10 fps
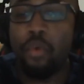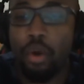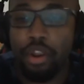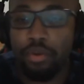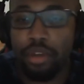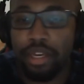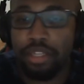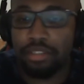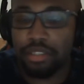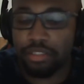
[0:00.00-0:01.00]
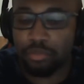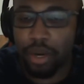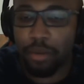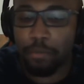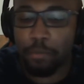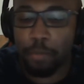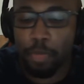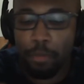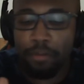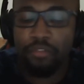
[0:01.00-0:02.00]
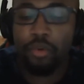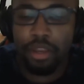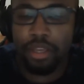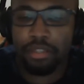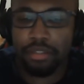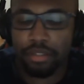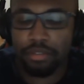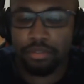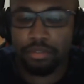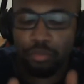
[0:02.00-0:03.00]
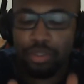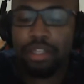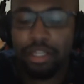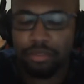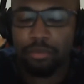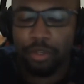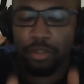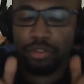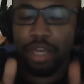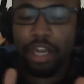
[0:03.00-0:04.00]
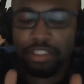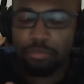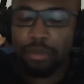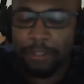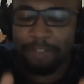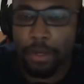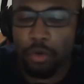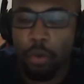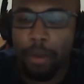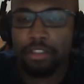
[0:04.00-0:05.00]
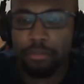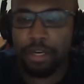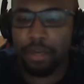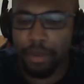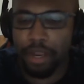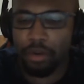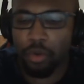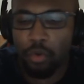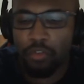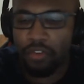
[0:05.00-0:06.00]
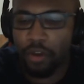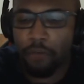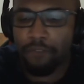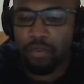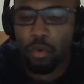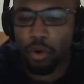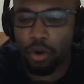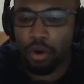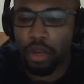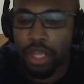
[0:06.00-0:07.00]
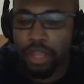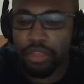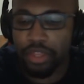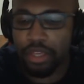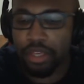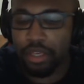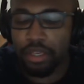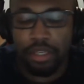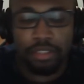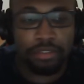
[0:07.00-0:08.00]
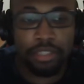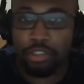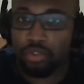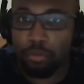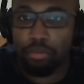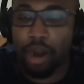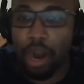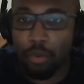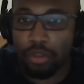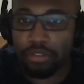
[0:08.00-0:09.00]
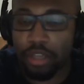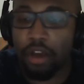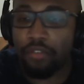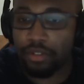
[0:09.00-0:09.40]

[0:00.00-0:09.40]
you get into this, right? Before you get into this, realize something, right? You dodged a bullet. You were about to marry a man who fell for the sexual prowess of a